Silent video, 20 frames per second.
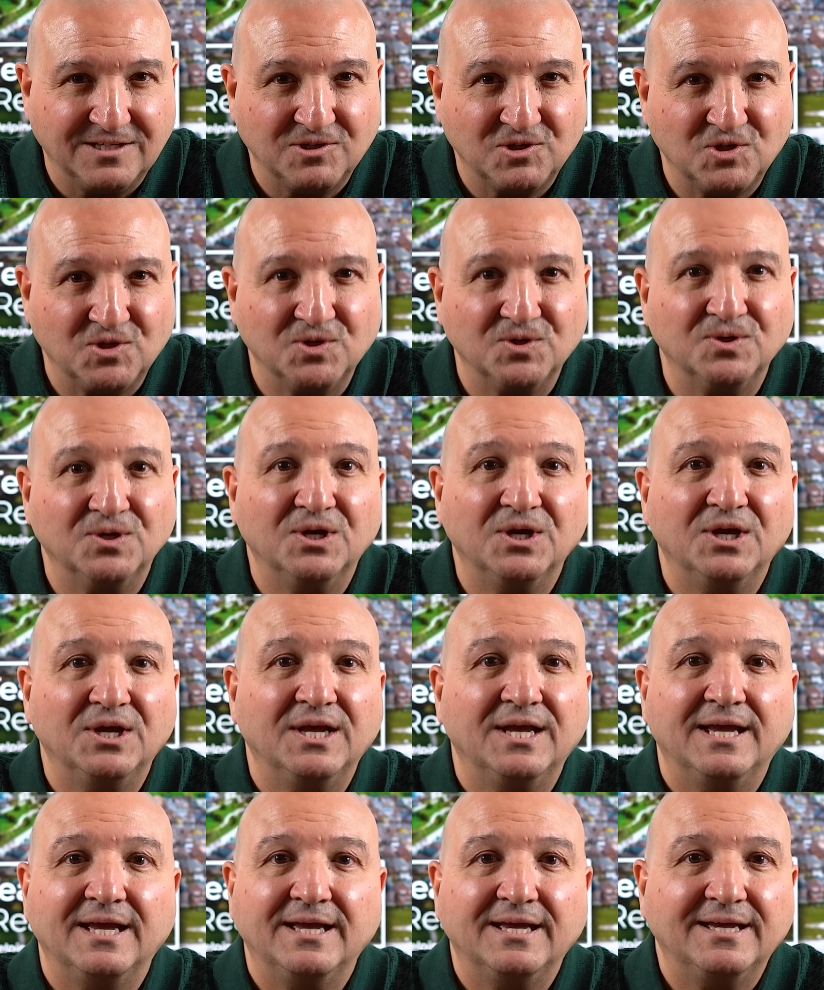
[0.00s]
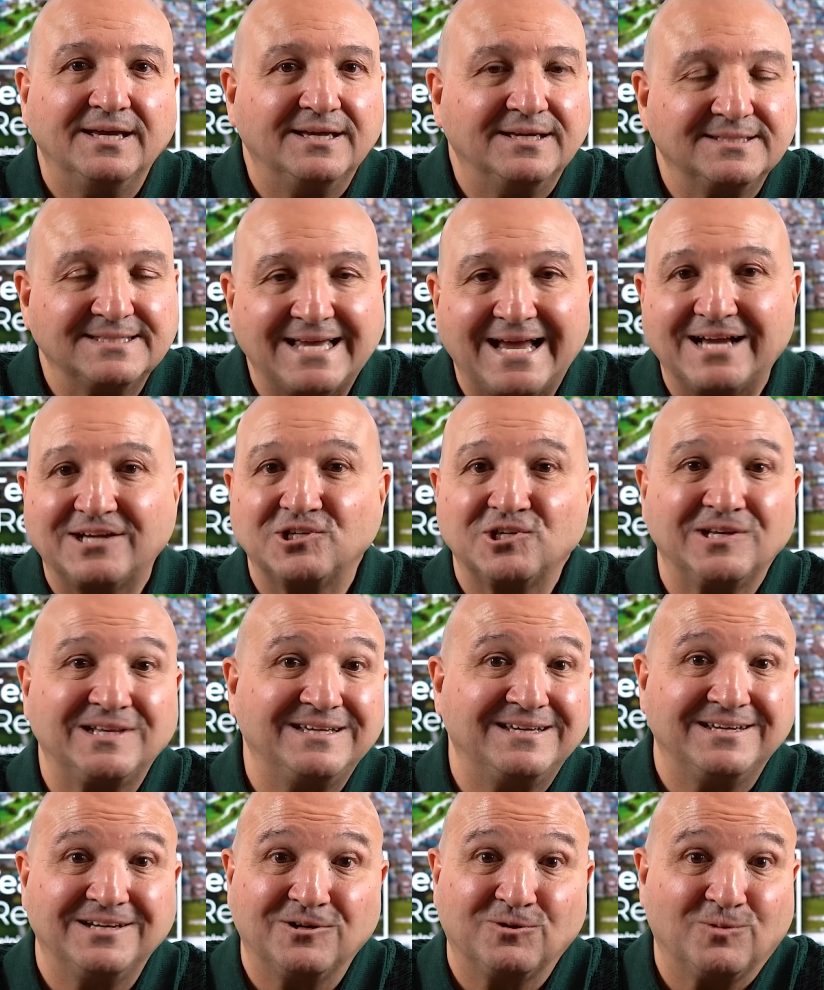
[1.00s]
issue, is
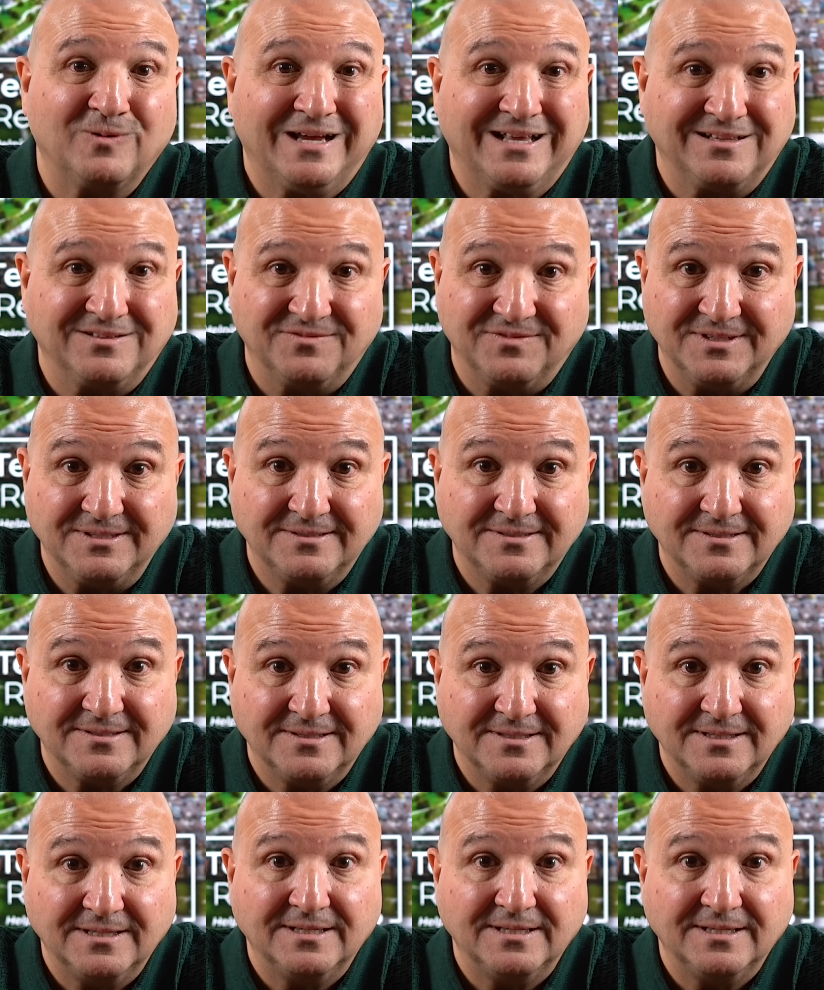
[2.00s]
actually irrelevant.